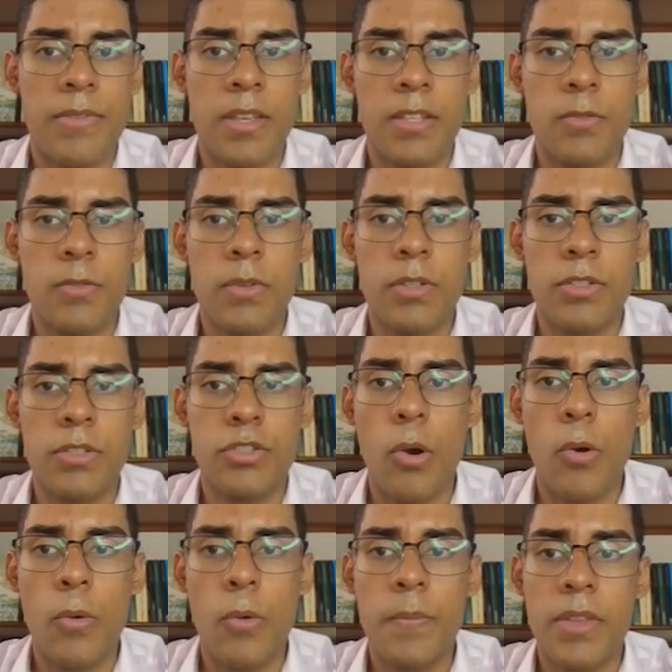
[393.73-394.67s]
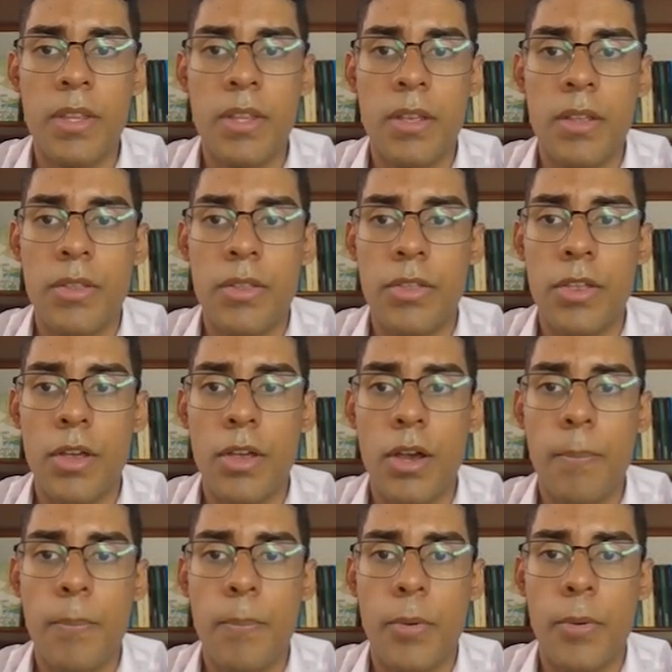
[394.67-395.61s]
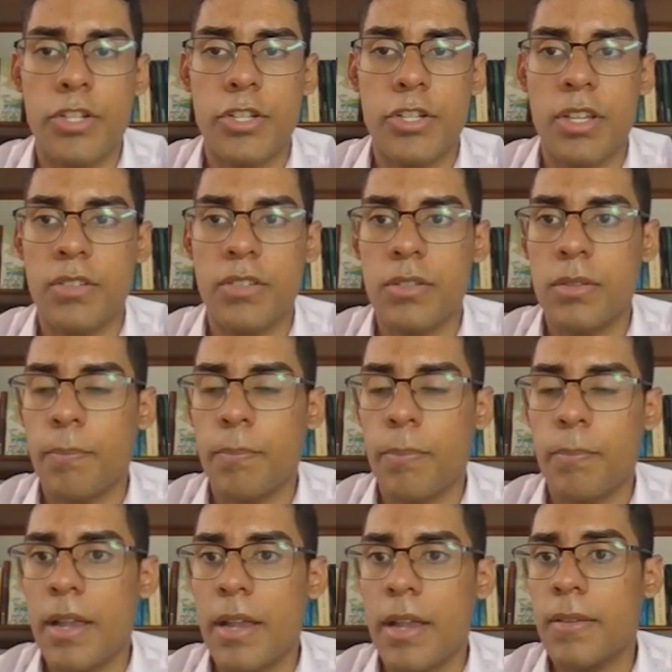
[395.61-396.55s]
And this will show the purchase